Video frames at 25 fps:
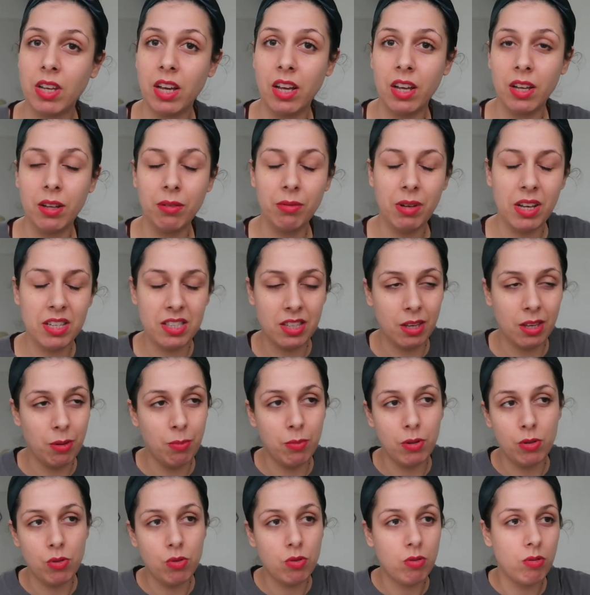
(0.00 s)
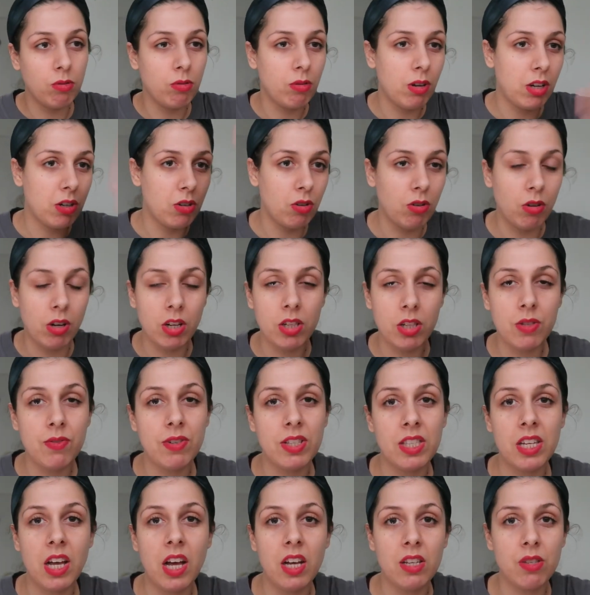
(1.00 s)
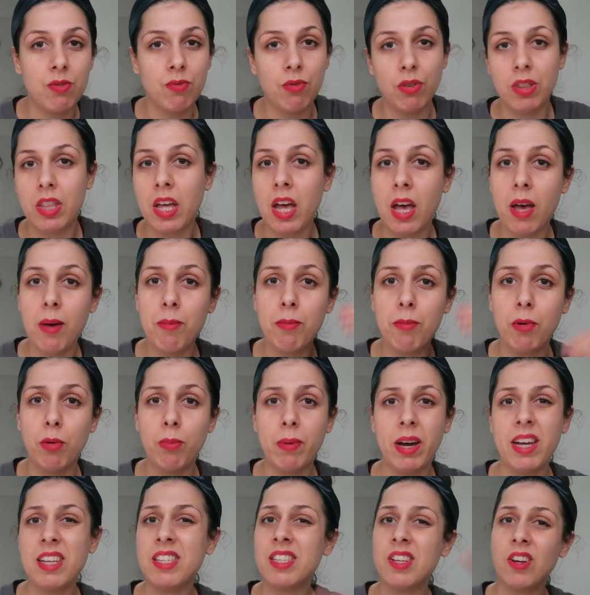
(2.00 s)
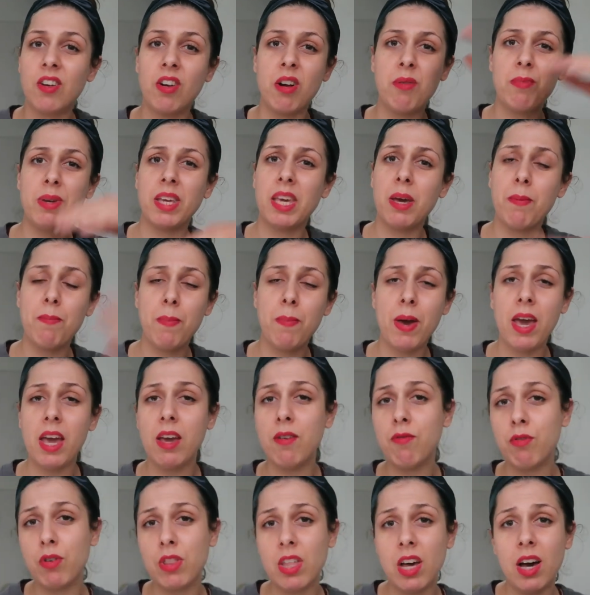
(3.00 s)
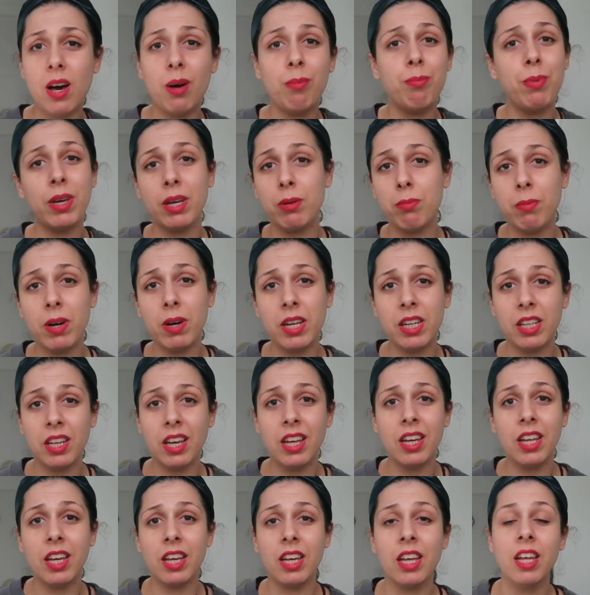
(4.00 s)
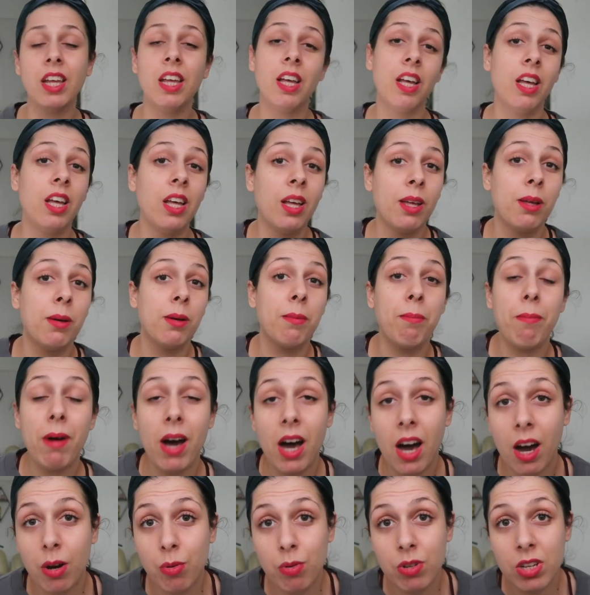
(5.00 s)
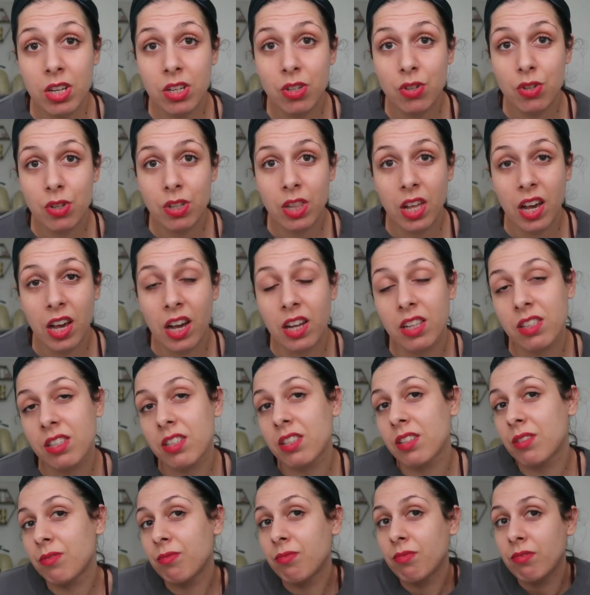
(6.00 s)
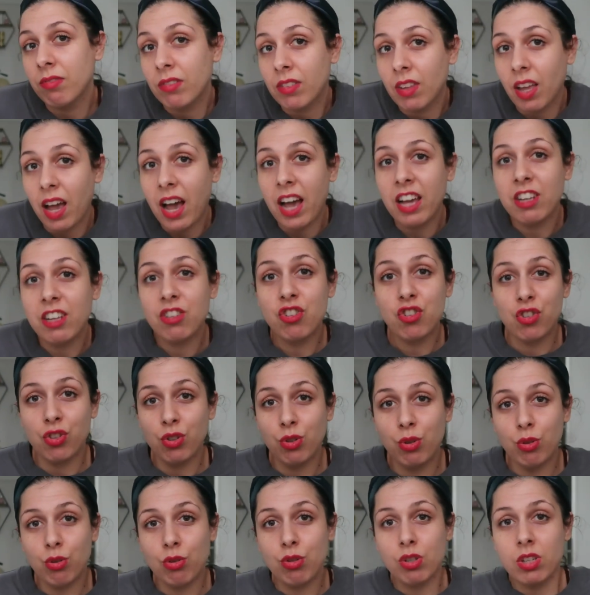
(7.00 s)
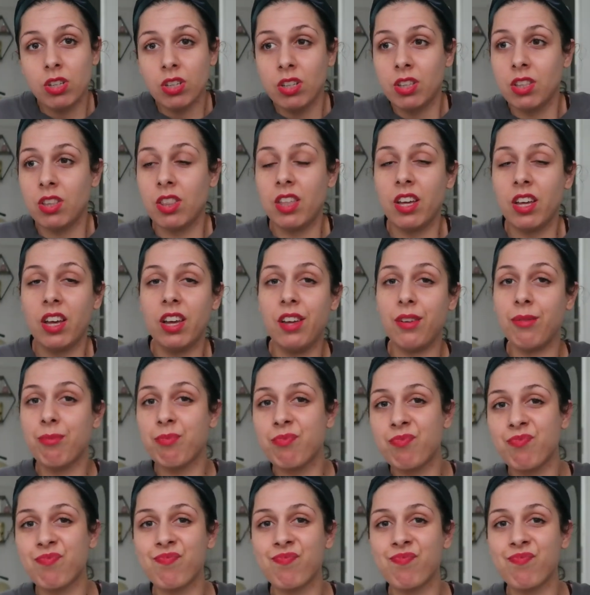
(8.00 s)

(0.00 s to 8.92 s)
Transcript: uh, asking me to I don't know advertise for them on my Instagram and get paid for that big money in it but I wouldn't do that I choose the